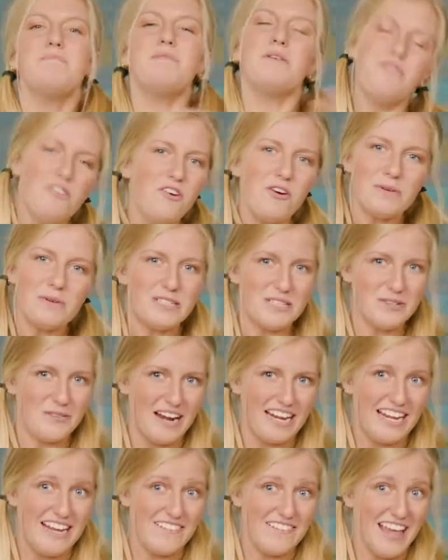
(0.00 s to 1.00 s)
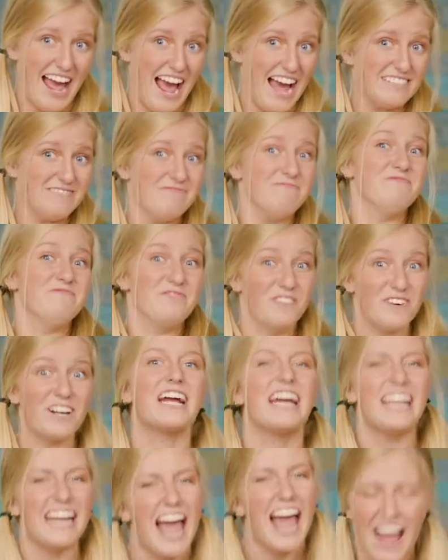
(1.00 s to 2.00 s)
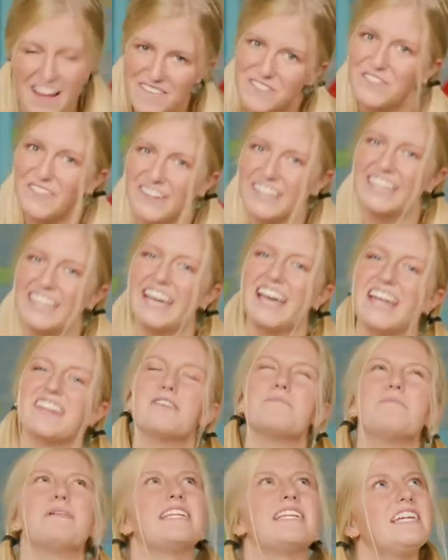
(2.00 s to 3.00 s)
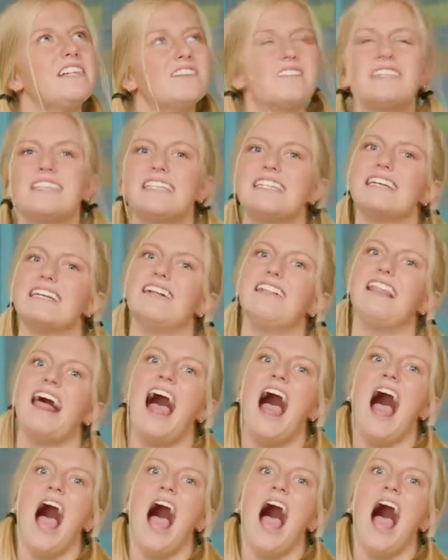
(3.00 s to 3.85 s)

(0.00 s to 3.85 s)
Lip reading: before we do any of that, we're gonna have fun together. But here's the deal.